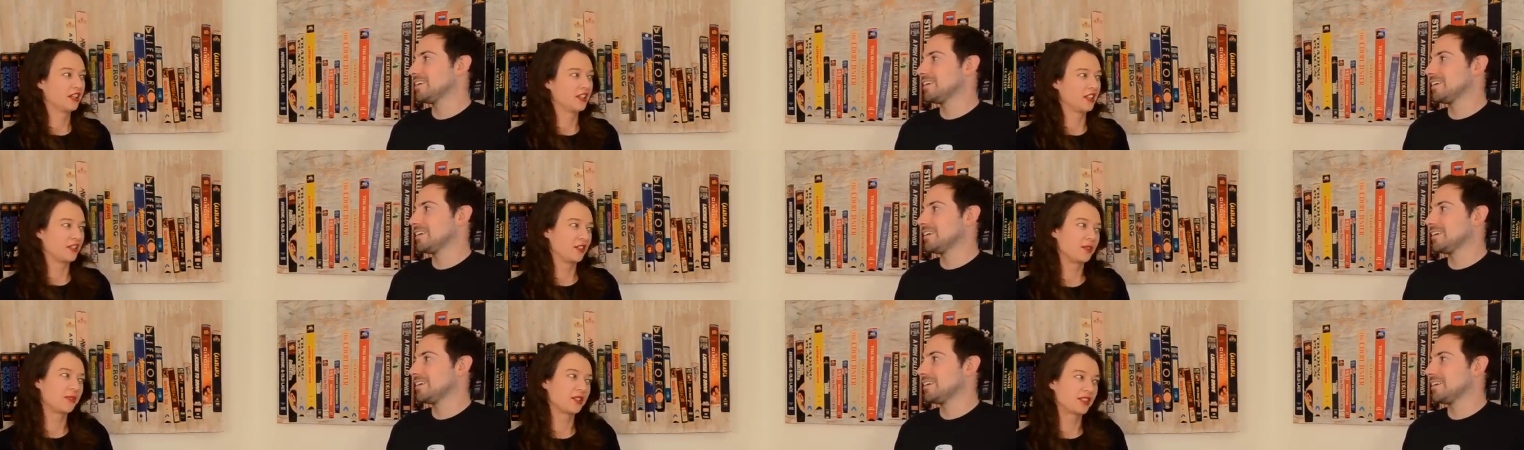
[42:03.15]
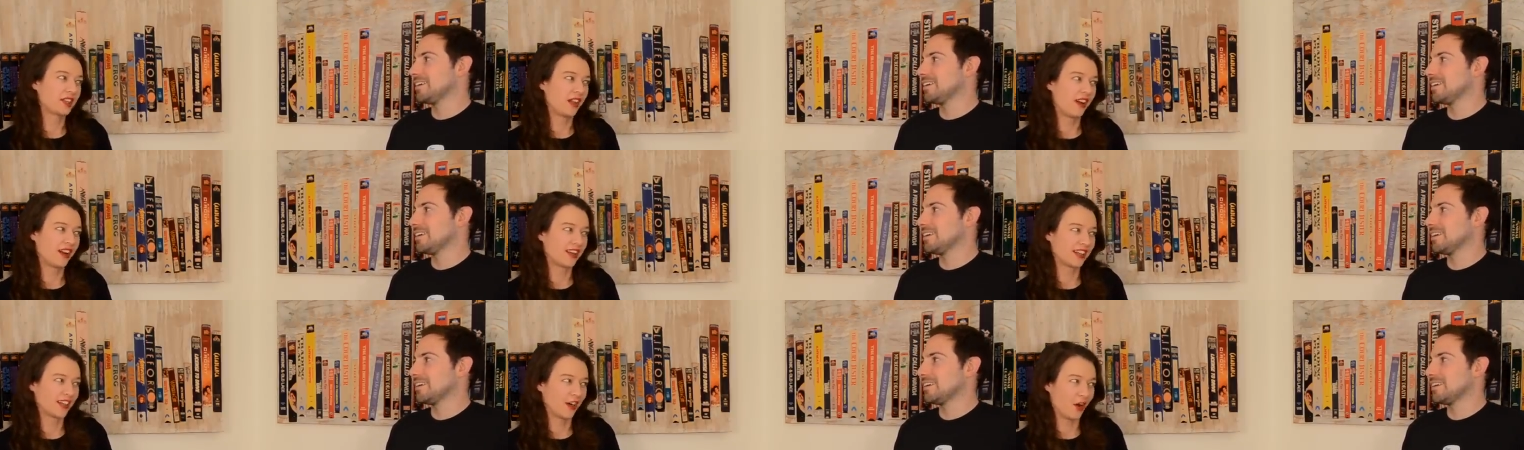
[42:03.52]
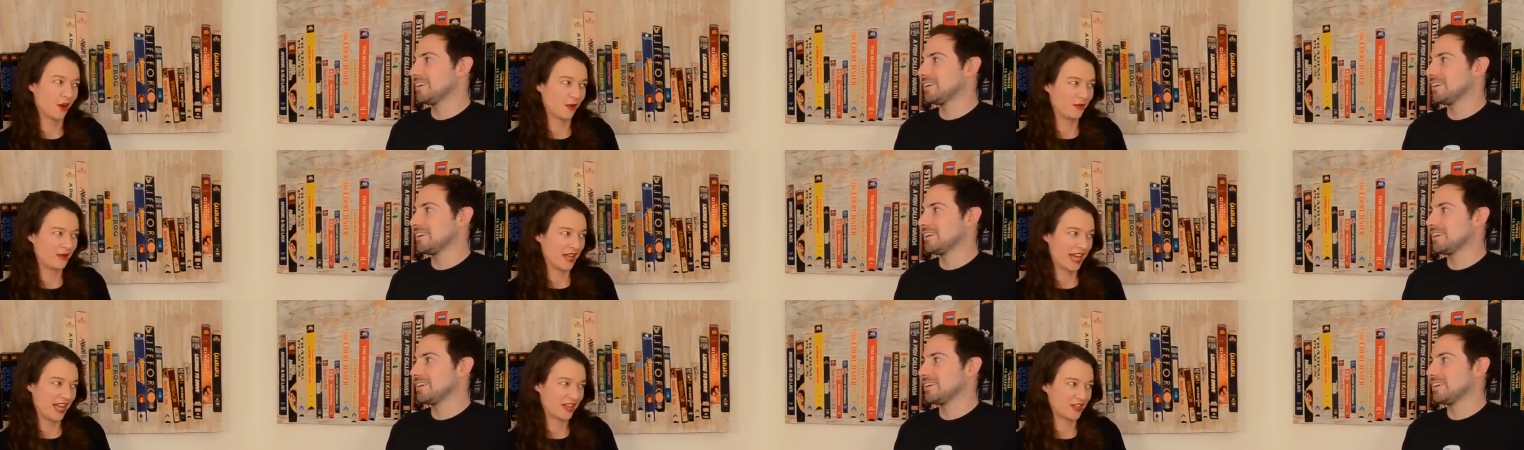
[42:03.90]
Speaker 1: you saw
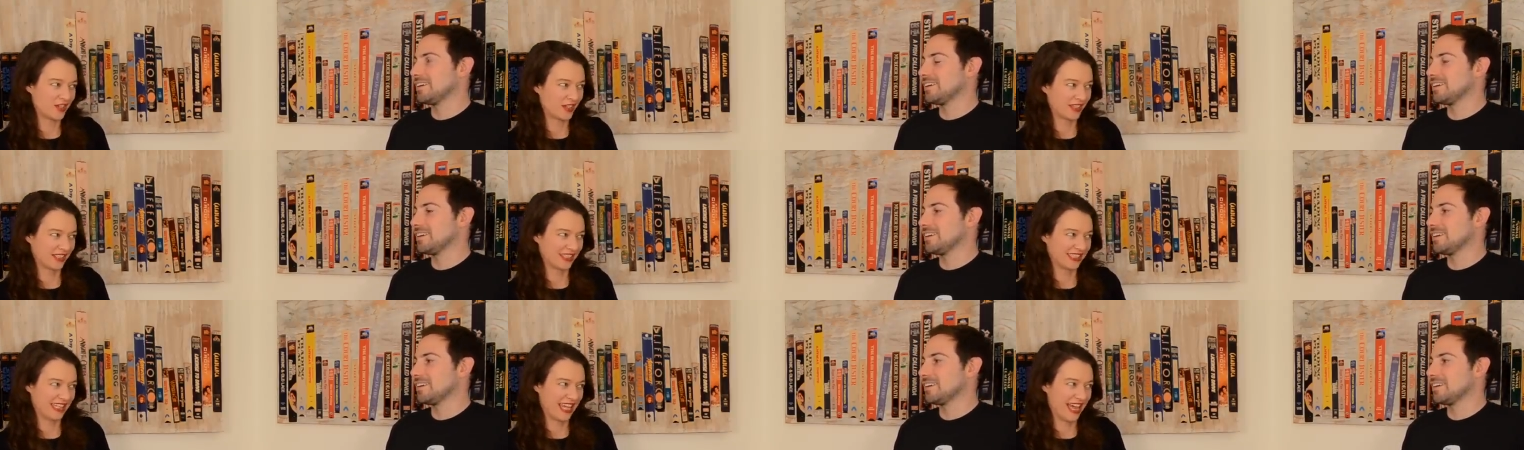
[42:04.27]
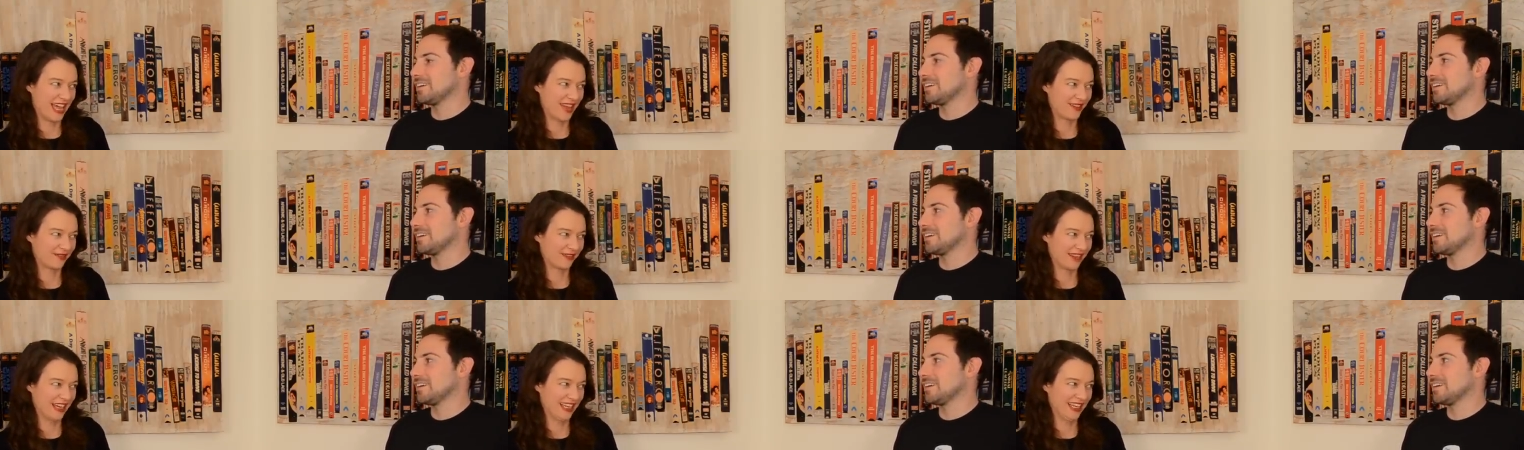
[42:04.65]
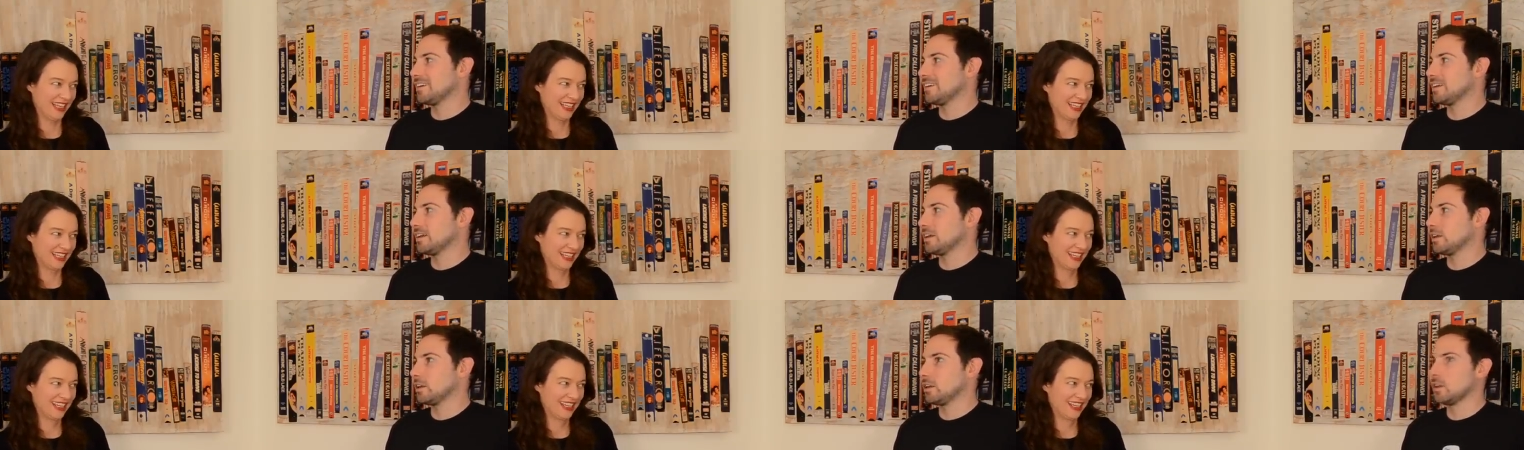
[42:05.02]
Karbdashian's hat,
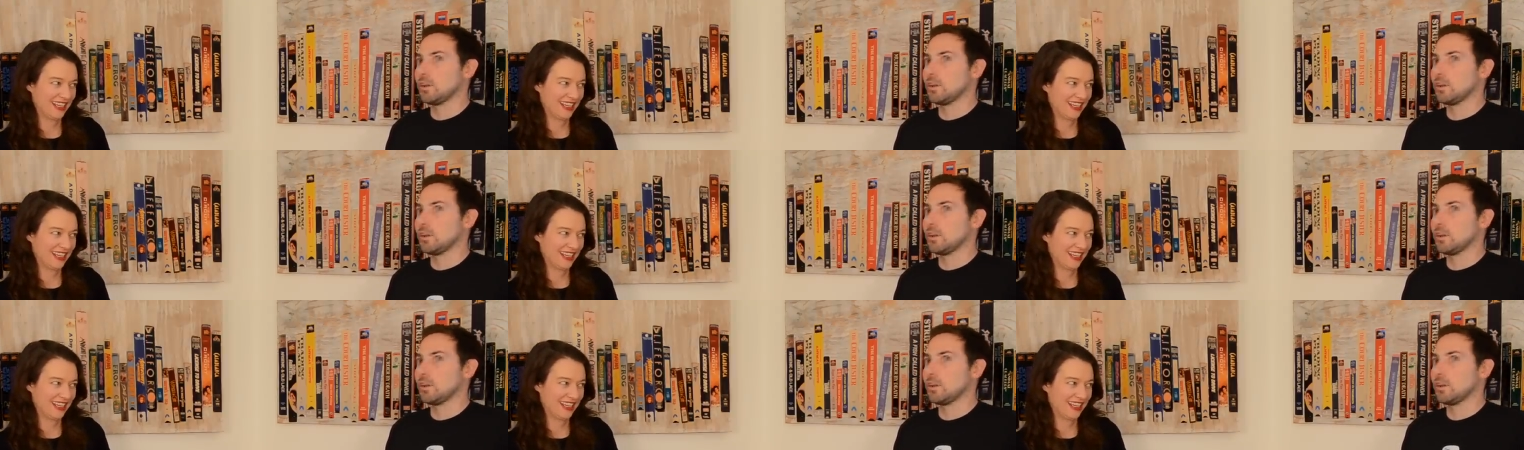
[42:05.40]
right?